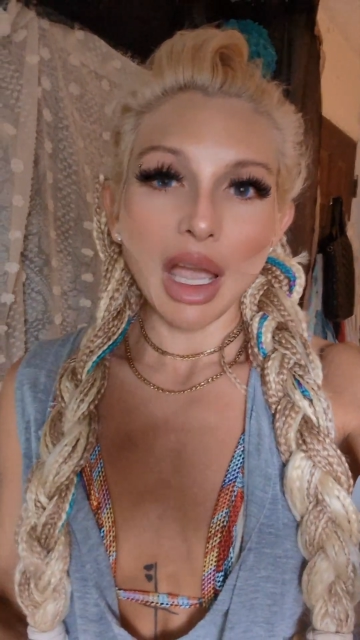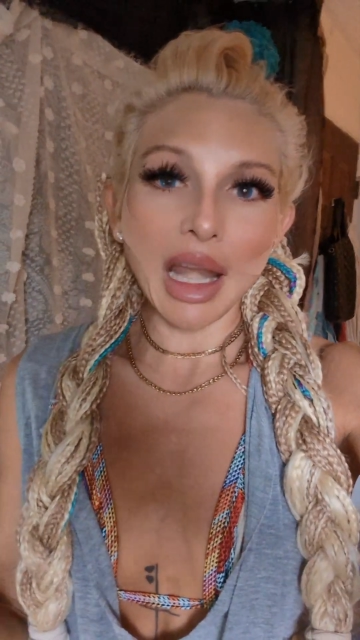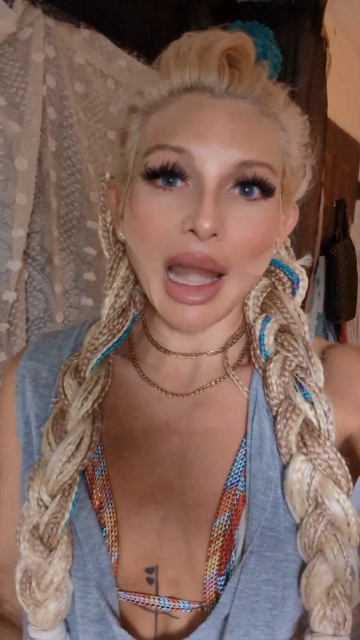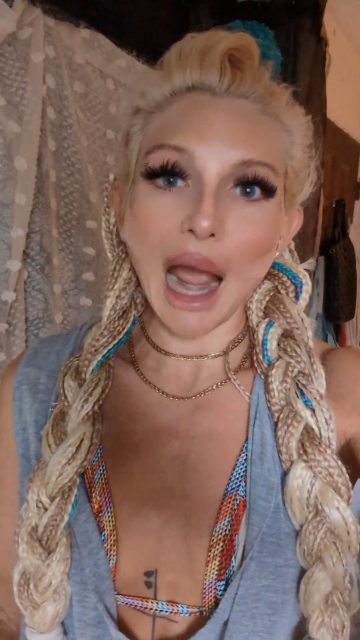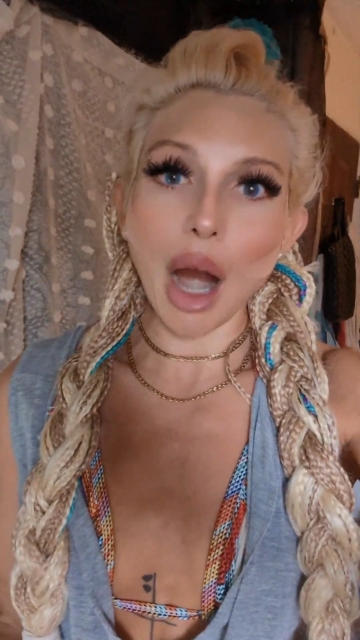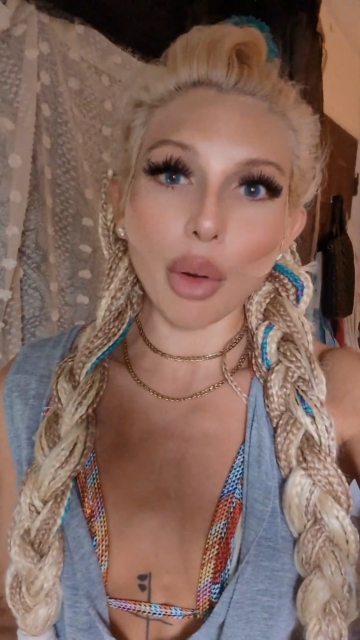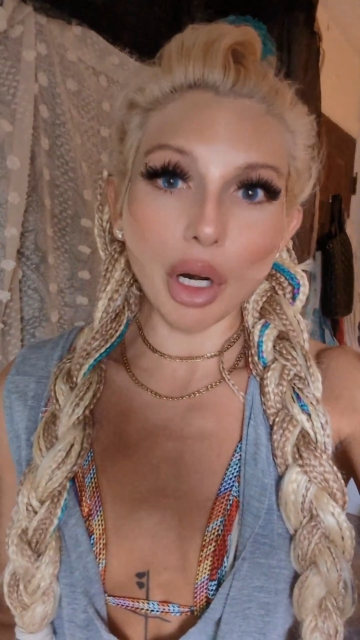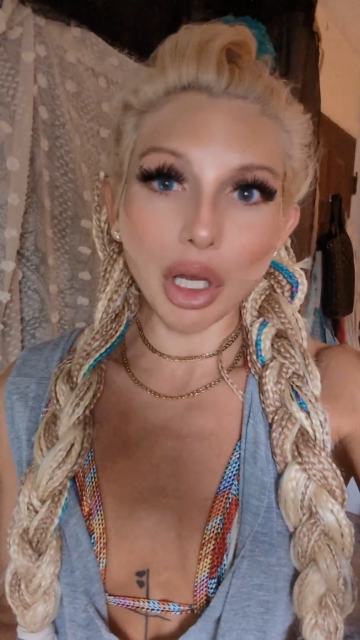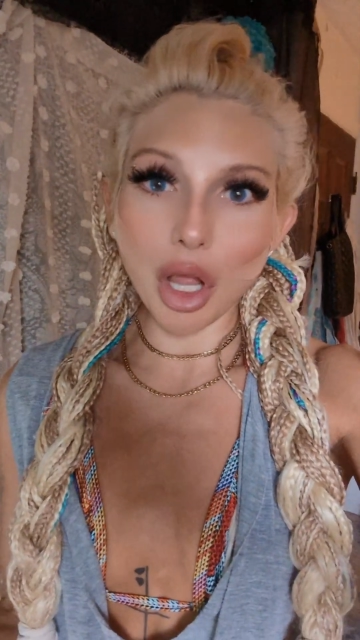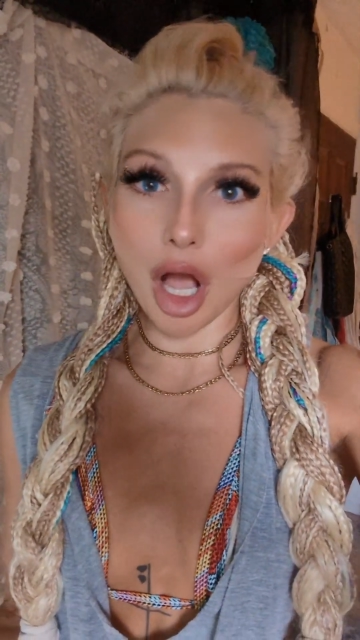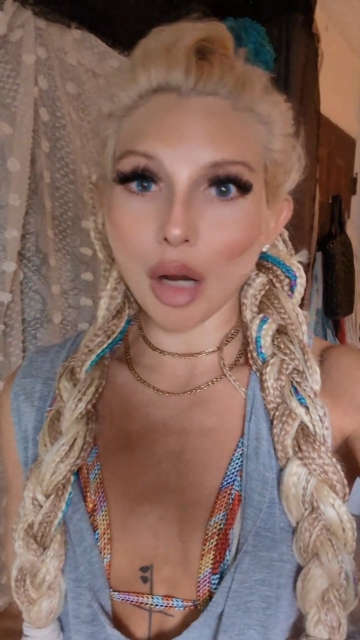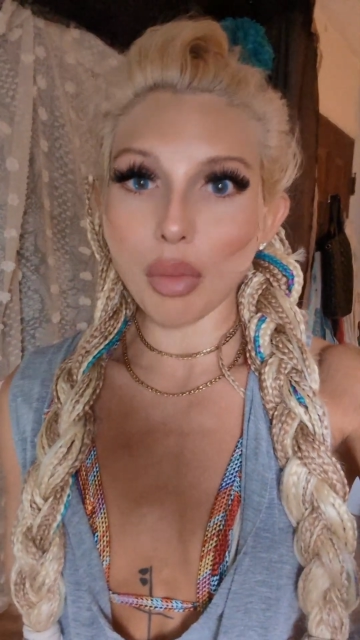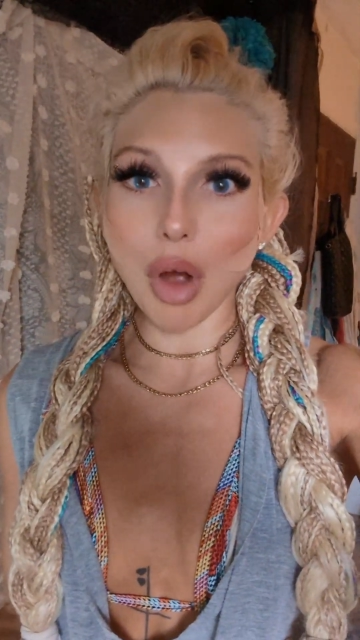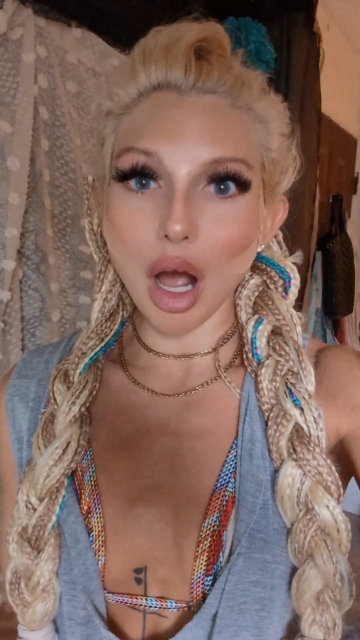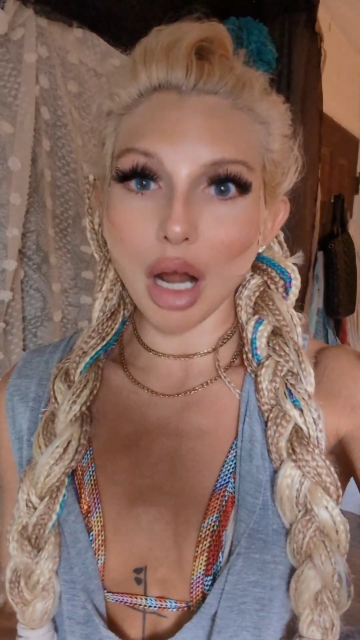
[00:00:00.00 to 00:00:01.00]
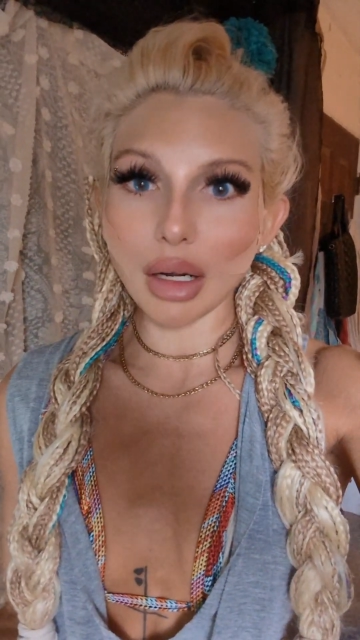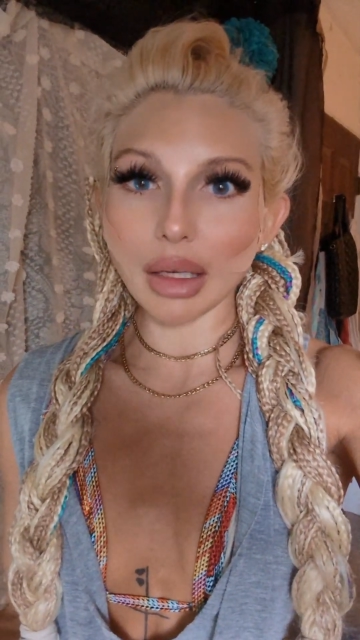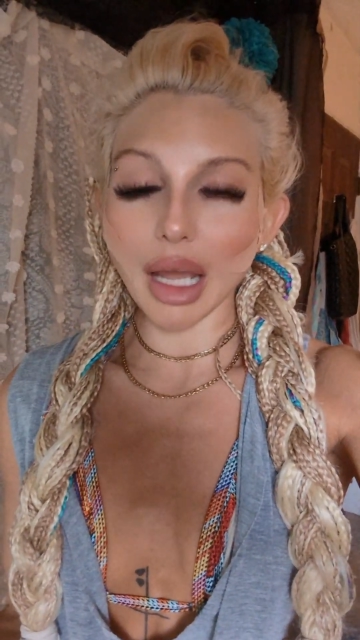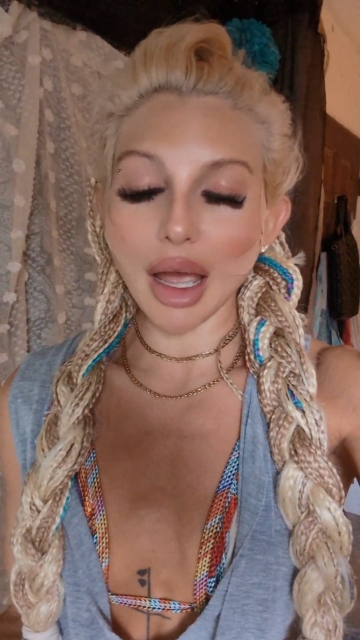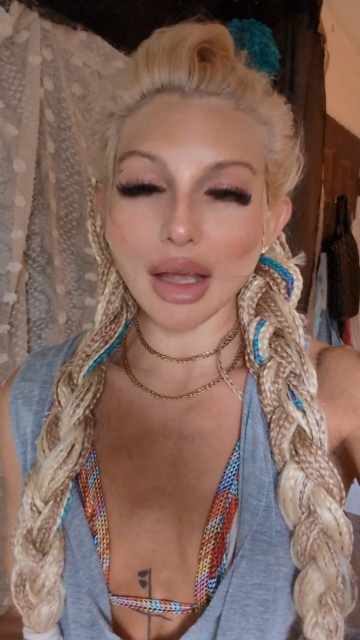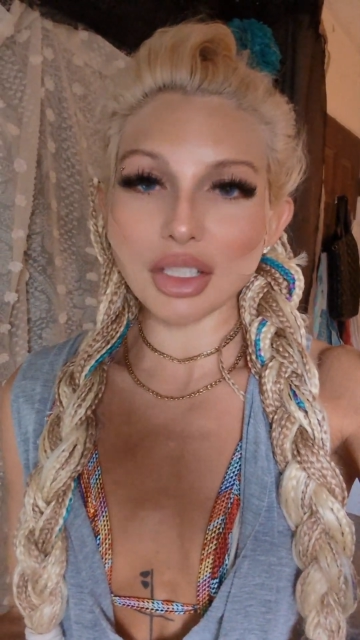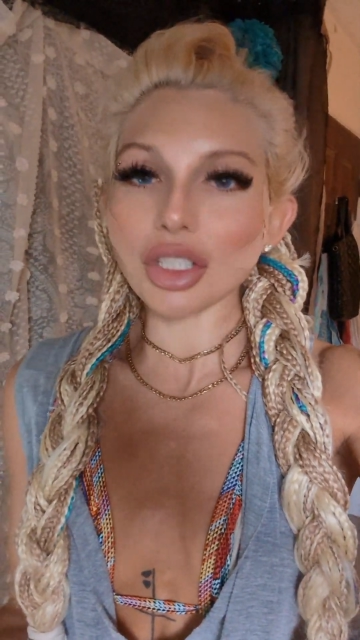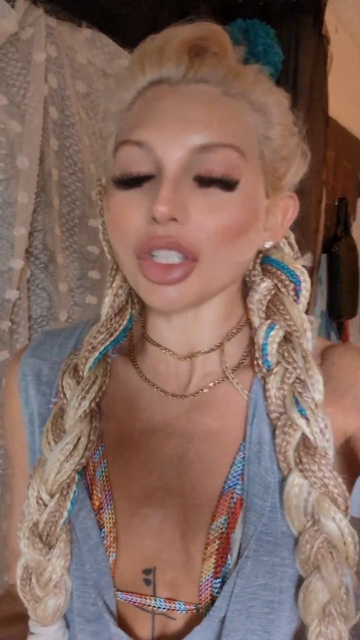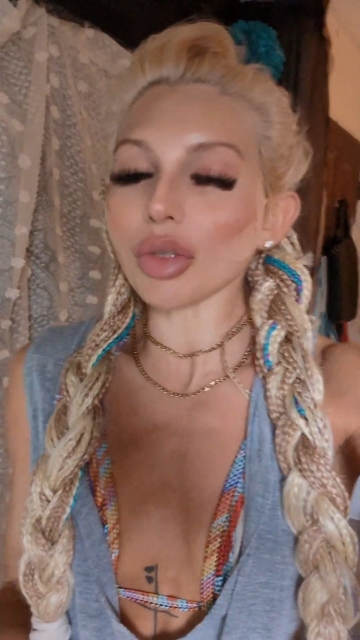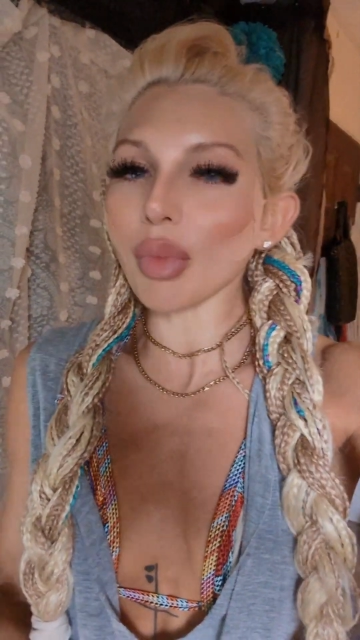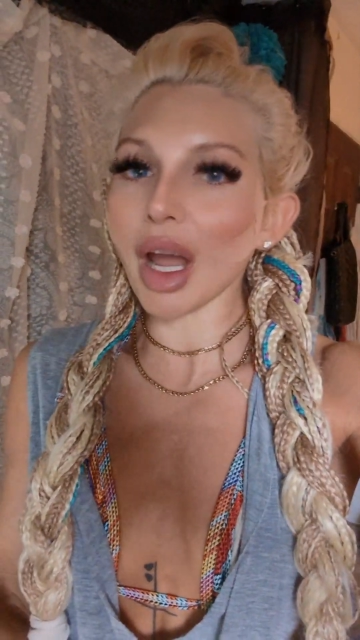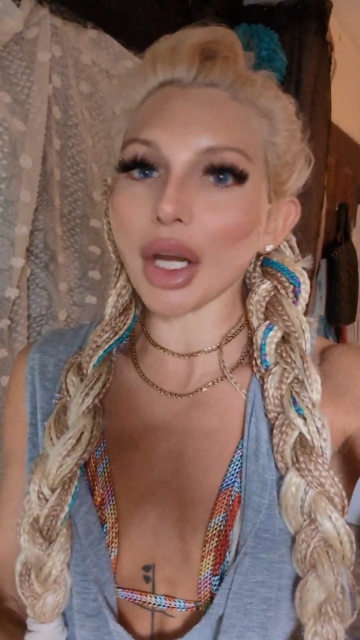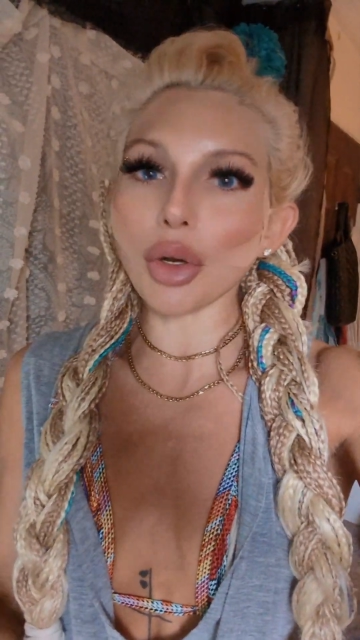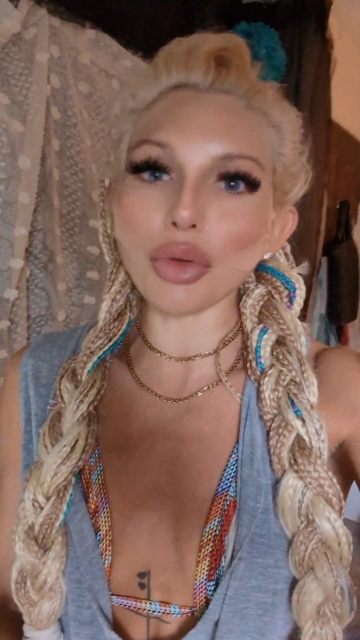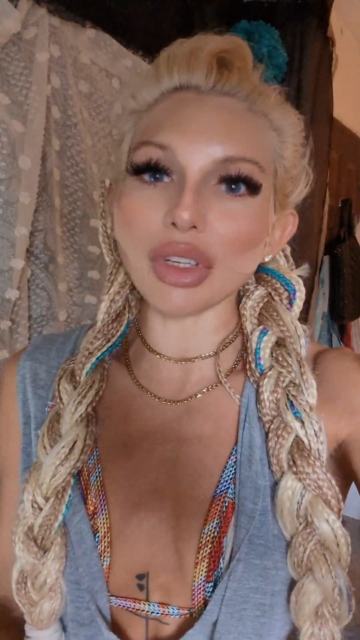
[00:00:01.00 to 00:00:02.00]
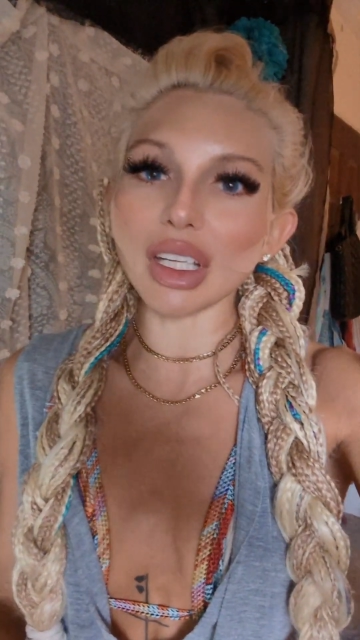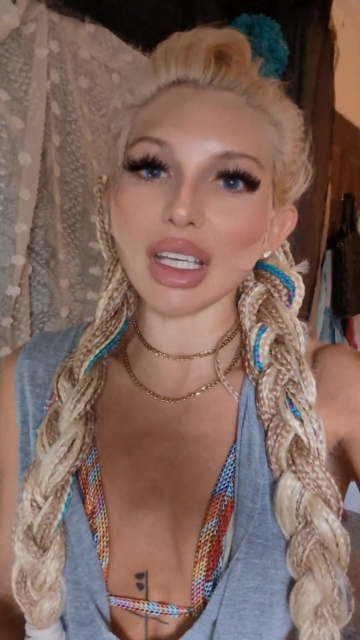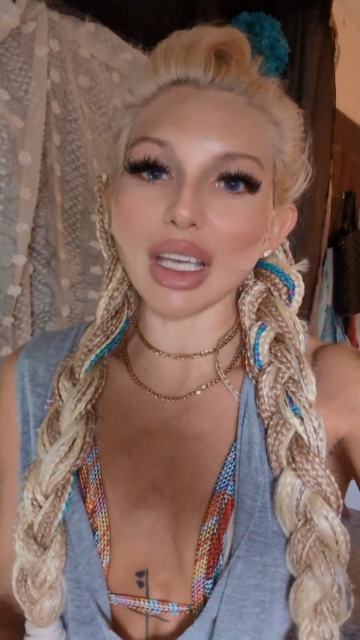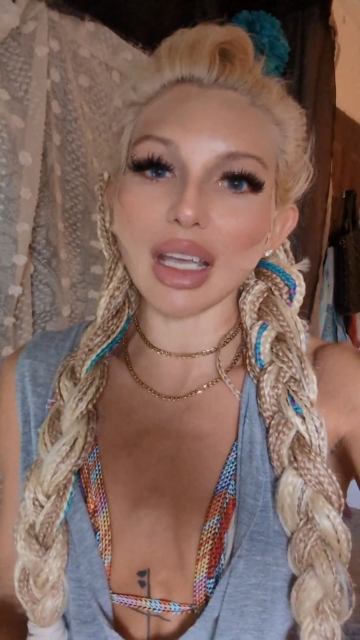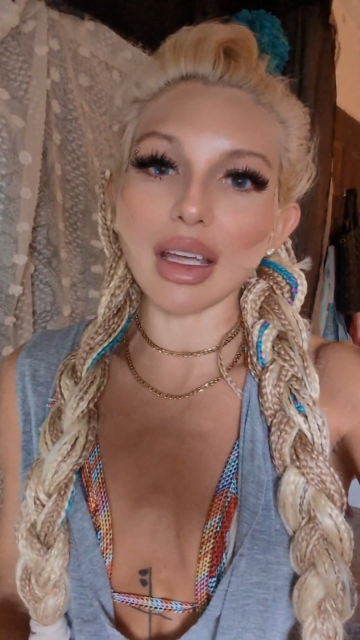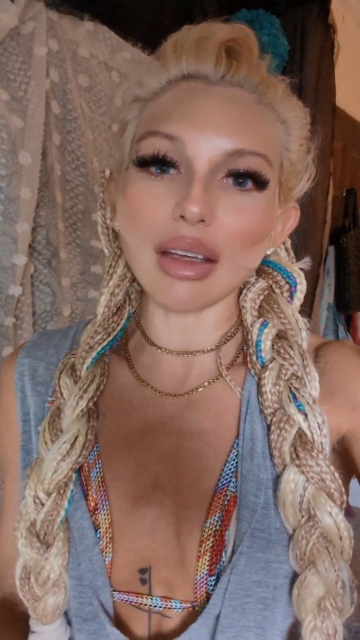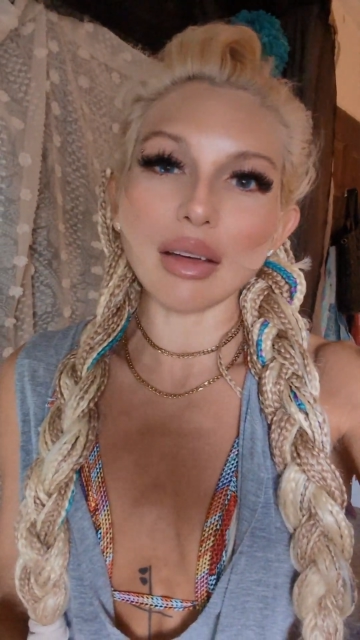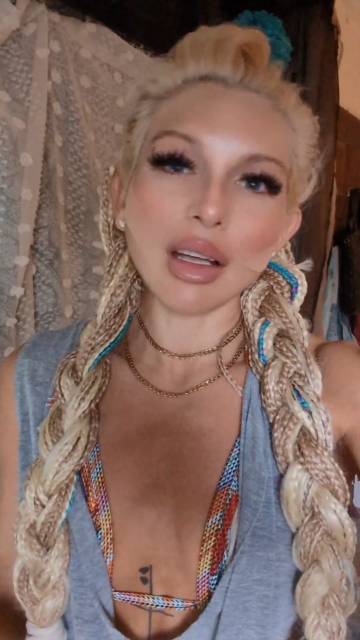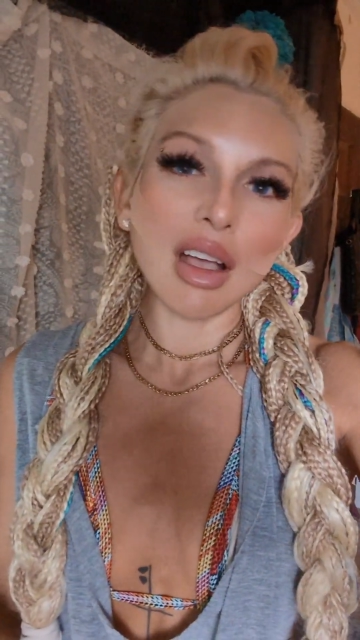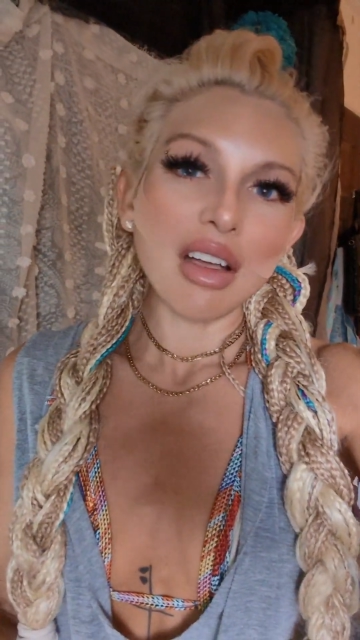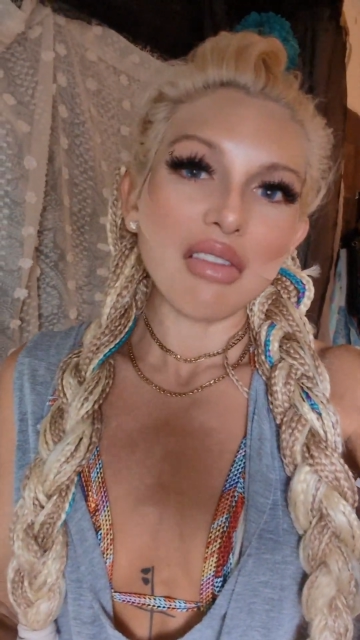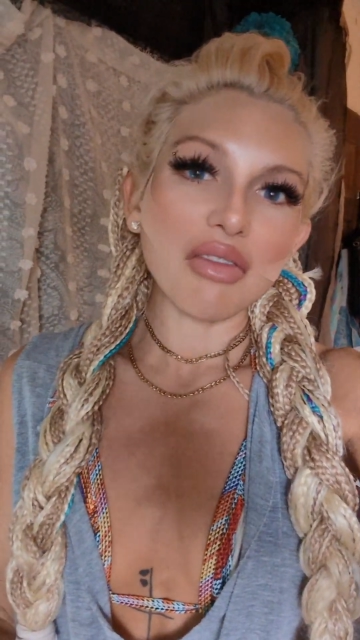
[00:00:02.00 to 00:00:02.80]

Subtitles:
an hour-long podcast, you might only get